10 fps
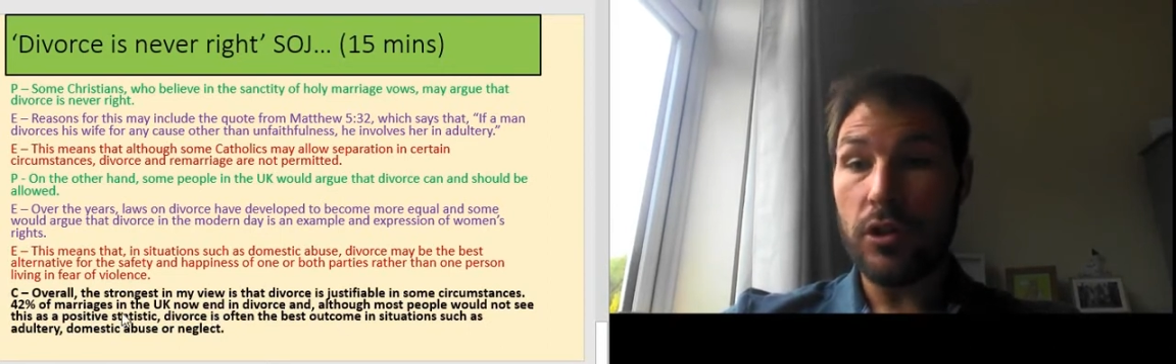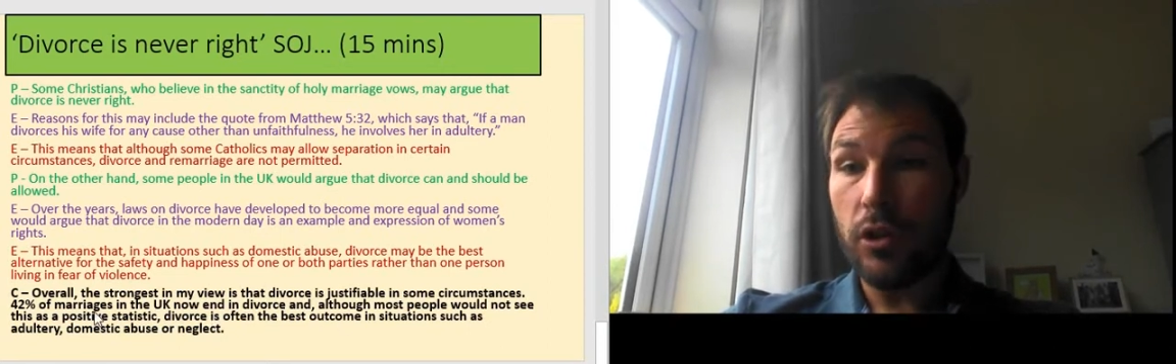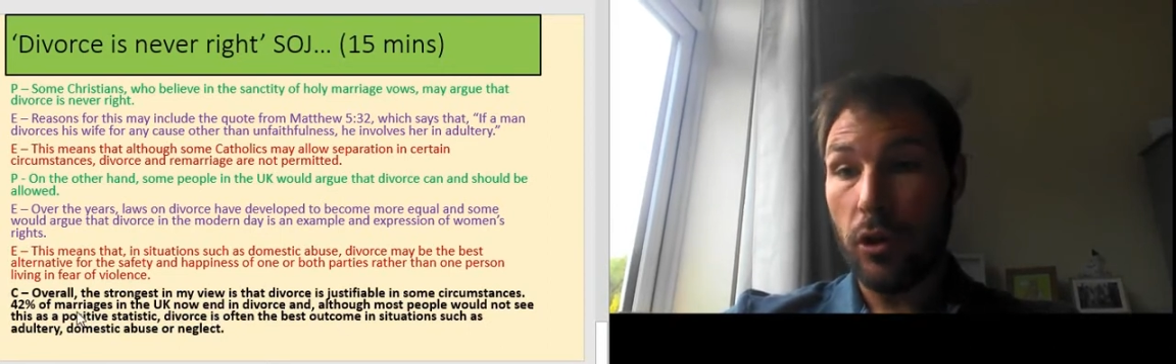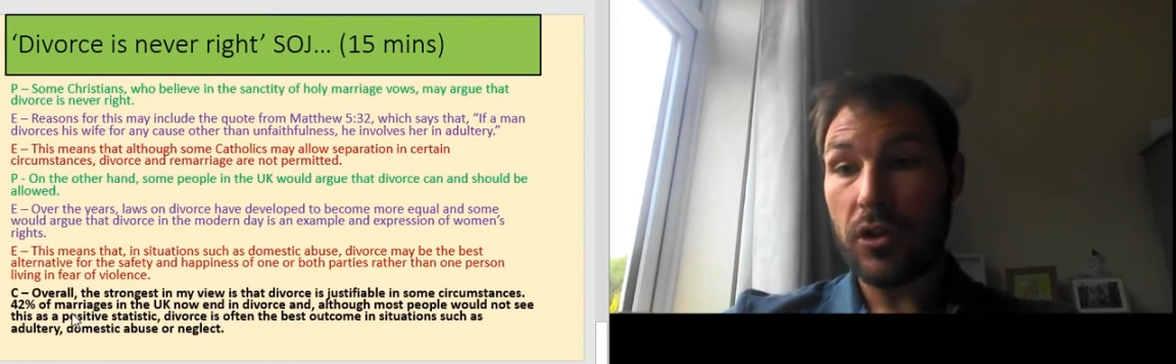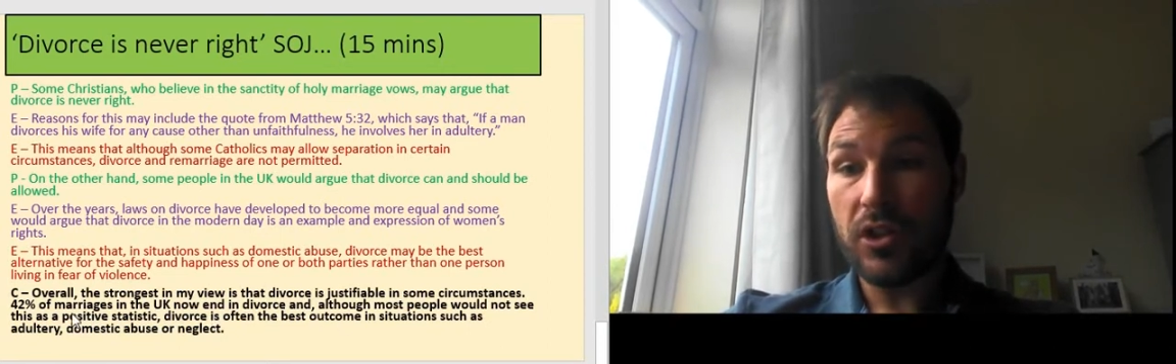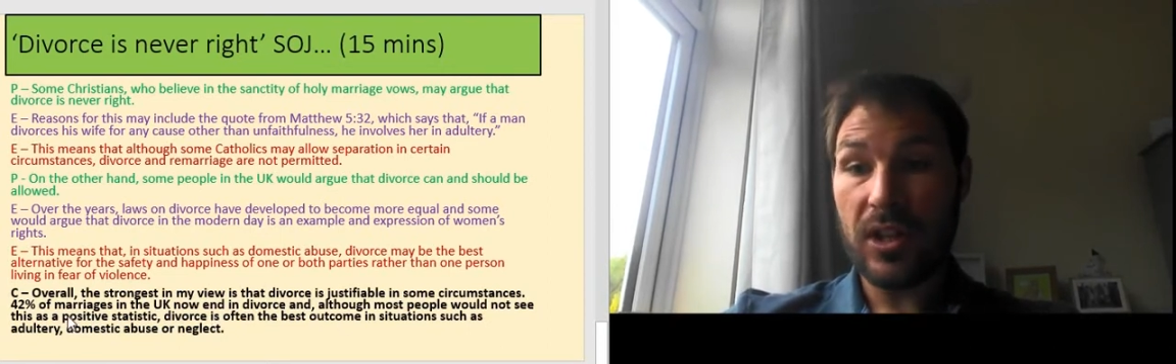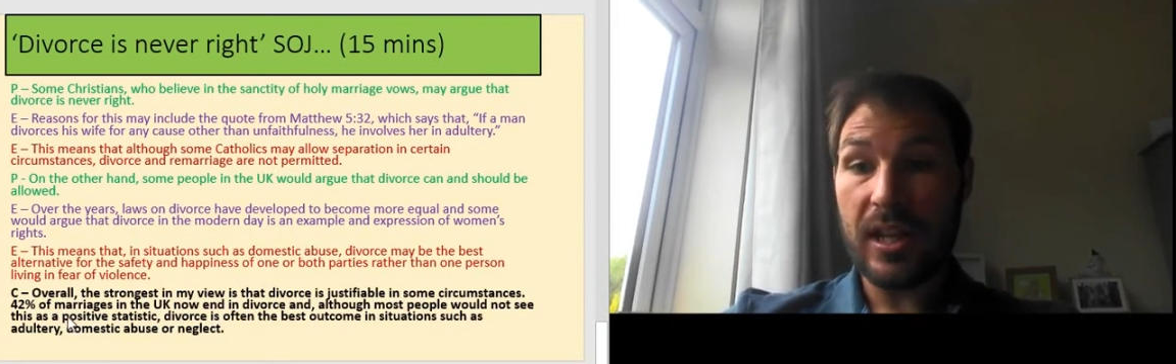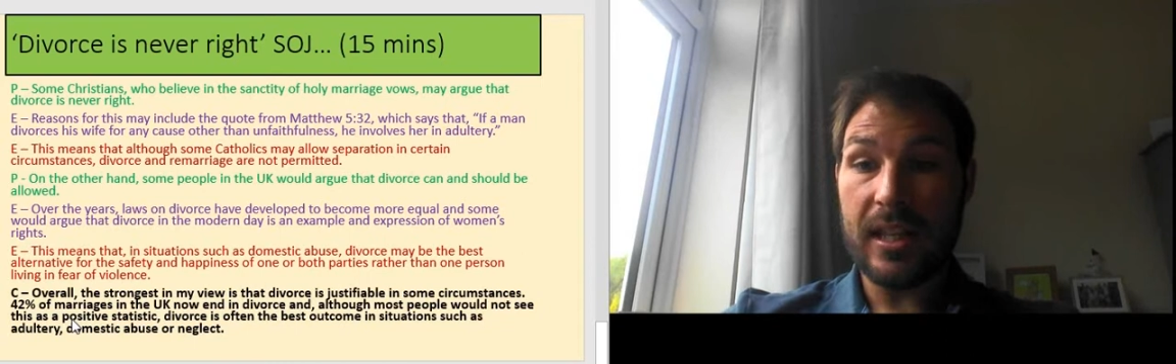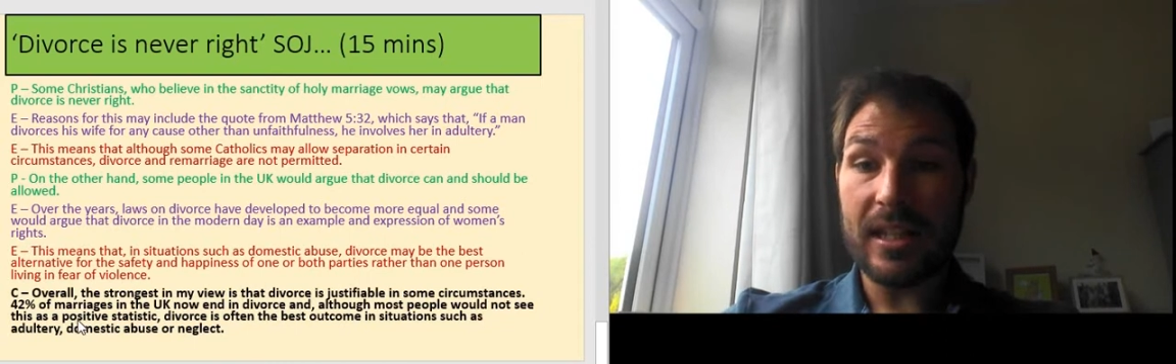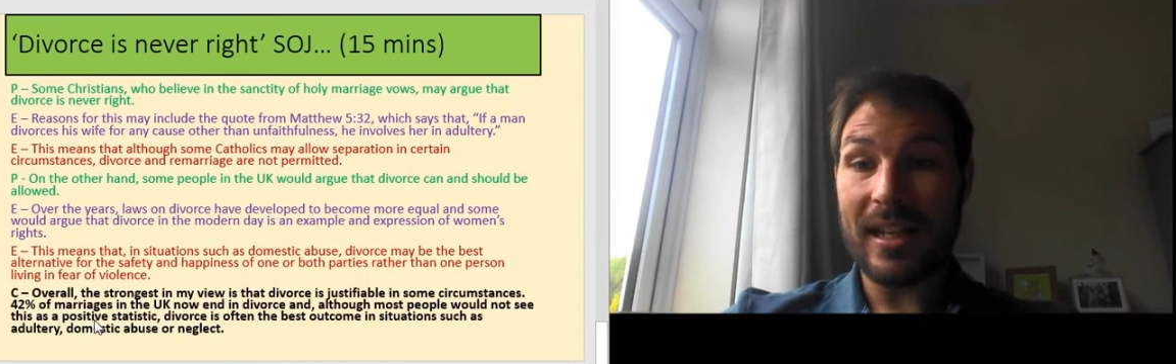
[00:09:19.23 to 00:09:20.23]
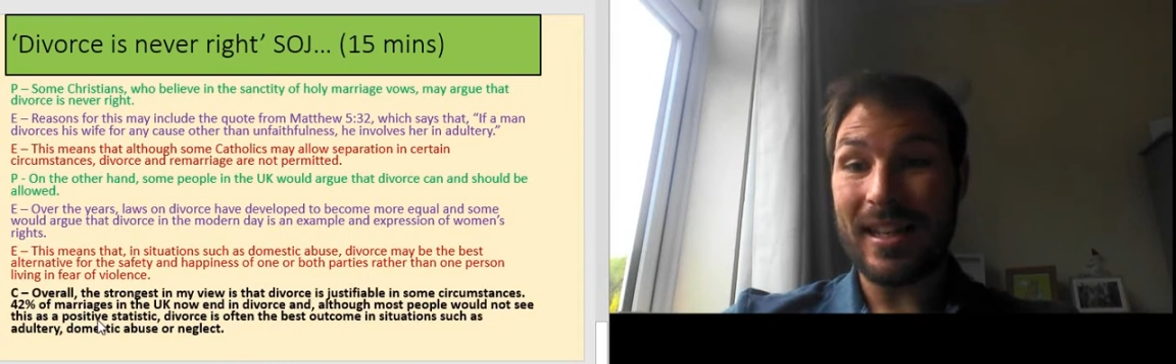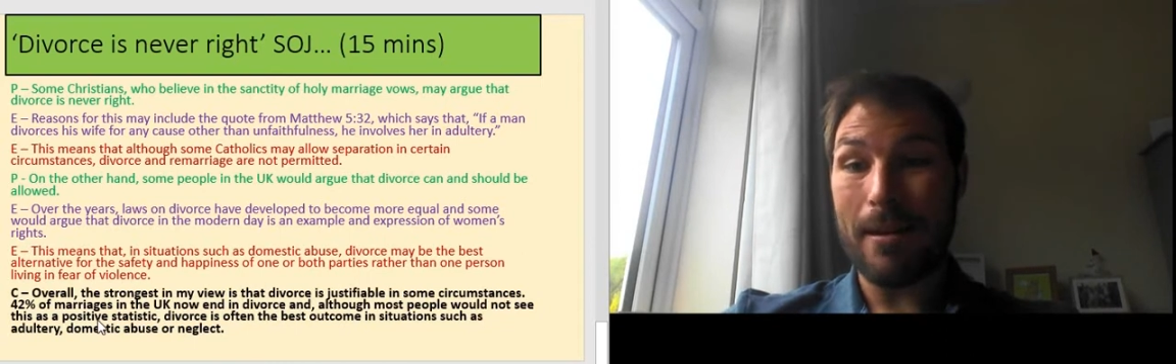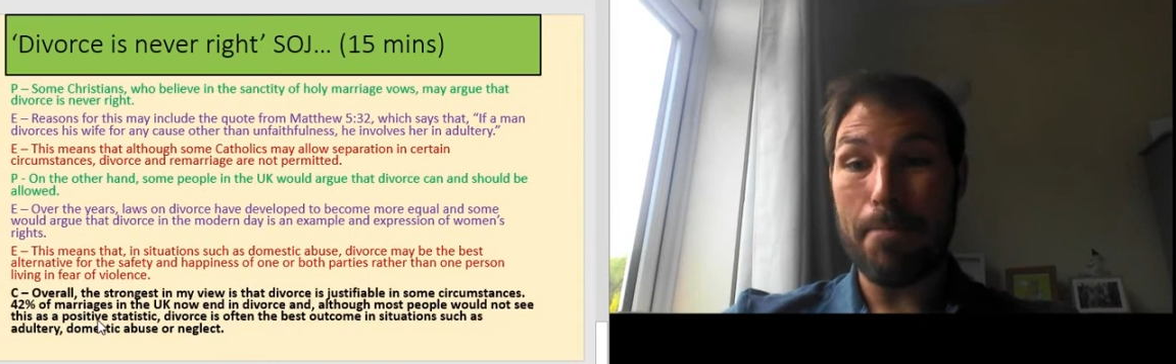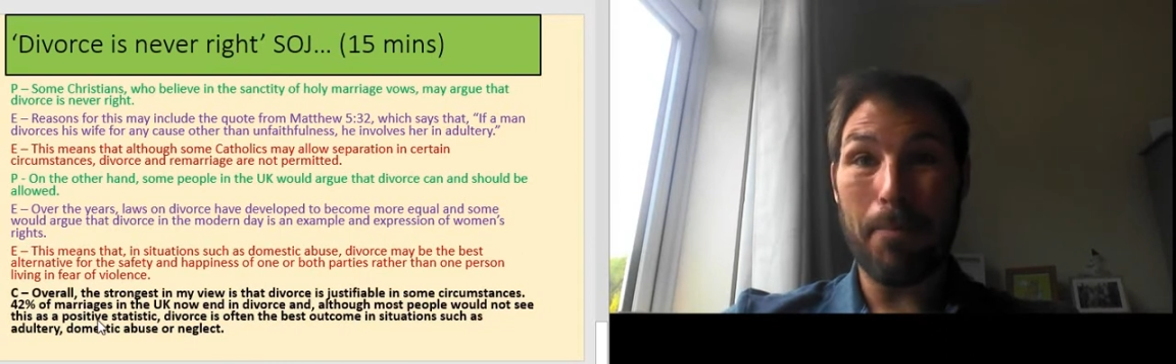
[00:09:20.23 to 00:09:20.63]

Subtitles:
not see this as a